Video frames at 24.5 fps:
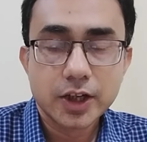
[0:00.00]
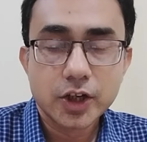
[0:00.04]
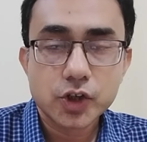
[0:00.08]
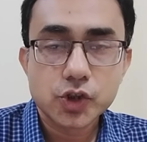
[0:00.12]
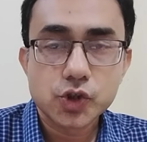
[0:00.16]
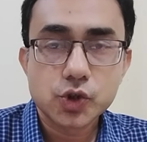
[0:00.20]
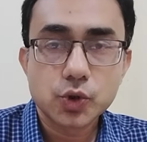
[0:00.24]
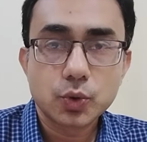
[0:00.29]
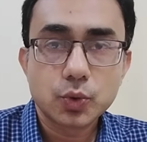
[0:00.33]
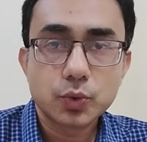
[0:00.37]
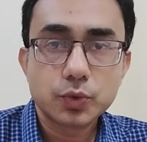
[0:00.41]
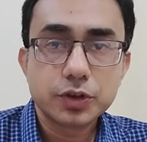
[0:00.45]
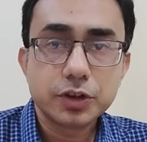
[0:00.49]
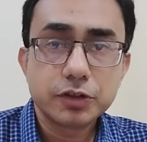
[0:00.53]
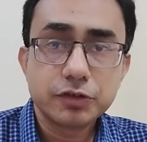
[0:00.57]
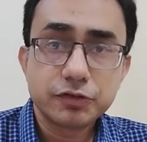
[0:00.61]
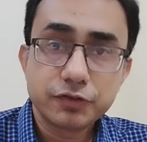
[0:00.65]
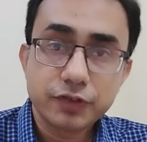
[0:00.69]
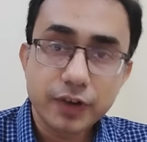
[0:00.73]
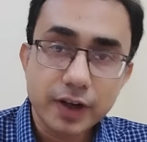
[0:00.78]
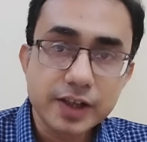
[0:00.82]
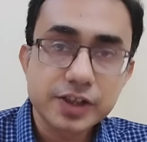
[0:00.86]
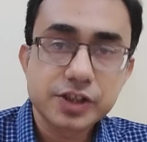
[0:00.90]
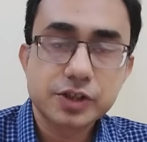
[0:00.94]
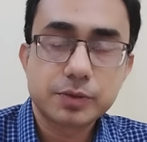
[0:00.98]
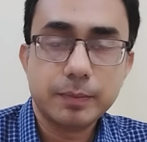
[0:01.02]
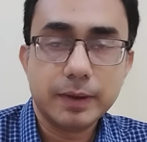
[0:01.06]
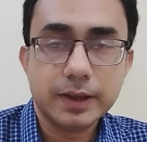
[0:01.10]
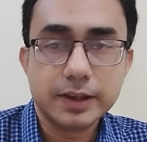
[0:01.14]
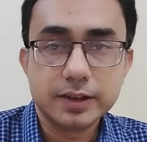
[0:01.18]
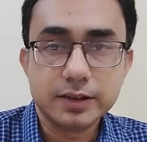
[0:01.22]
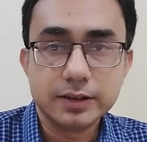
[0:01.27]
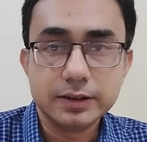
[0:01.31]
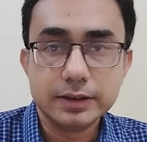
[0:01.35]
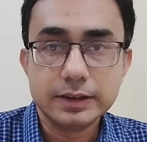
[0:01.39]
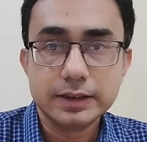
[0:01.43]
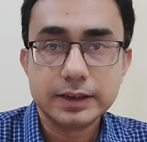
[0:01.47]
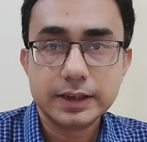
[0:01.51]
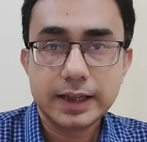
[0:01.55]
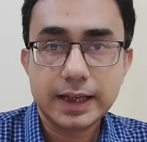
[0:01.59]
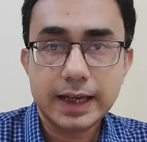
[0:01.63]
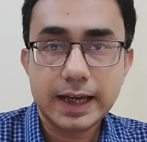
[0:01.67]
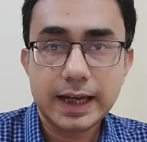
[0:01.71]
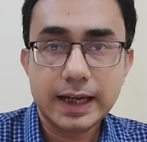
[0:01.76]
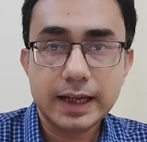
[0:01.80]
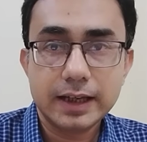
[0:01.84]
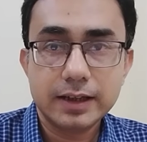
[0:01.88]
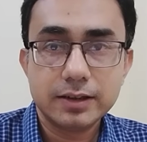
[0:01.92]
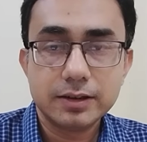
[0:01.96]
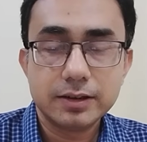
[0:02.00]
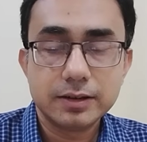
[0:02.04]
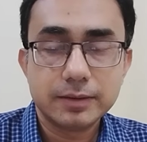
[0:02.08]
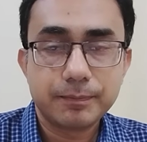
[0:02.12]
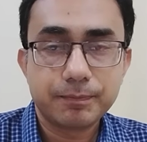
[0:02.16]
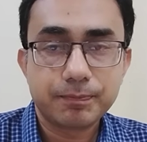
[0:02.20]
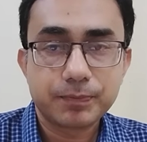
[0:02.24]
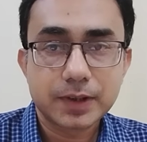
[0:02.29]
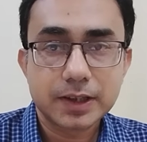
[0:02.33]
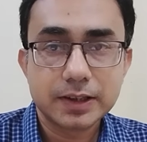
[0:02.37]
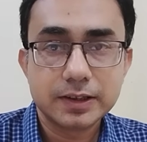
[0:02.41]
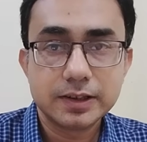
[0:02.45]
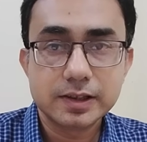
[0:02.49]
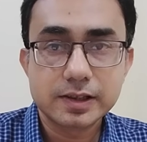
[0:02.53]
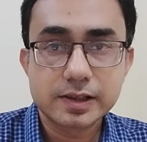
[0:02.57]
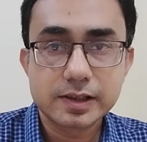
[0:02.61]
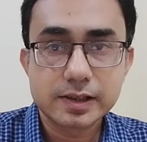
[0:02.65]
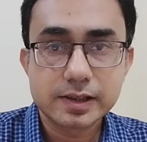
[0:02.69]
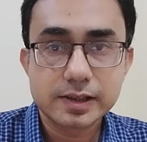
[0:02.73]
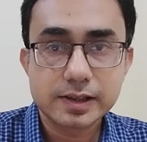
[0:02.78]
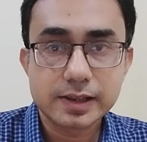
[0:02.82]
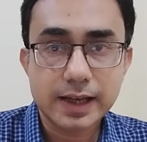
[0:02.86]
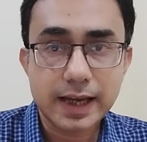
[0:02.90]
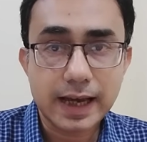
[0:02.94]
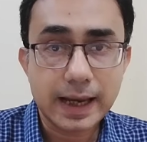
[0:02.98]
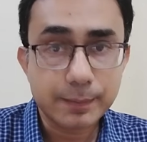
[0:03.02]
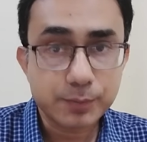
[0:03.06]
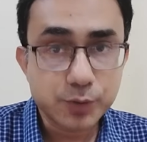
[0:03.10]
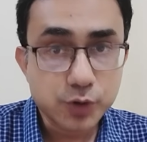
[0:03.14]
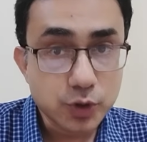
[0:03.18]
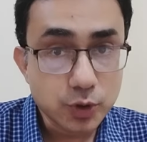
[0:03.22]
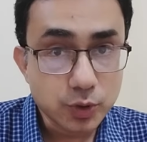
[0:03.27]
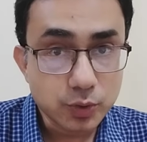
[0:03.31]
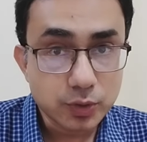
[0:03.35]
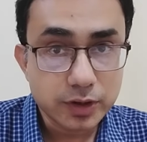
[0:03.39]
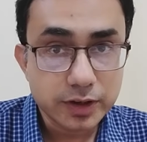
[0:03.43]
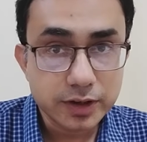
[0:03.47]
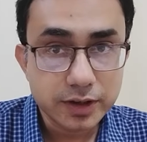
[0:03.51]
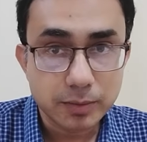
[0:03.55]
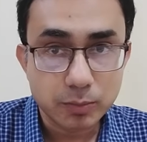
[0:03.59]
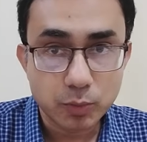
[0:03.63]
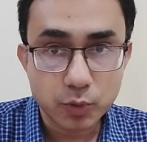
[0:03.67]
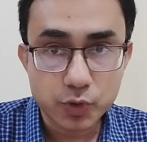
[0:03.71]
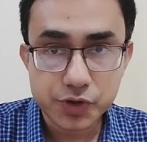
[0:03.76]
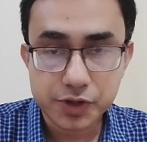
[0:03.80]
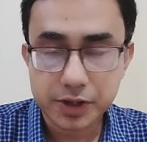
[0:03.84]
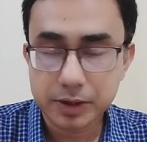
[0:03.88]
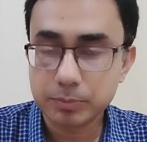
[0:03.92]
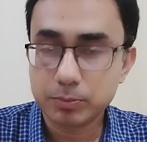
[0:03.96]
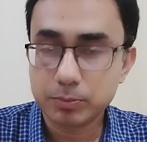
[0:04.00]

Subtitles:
So the first method, and this is absolutely the most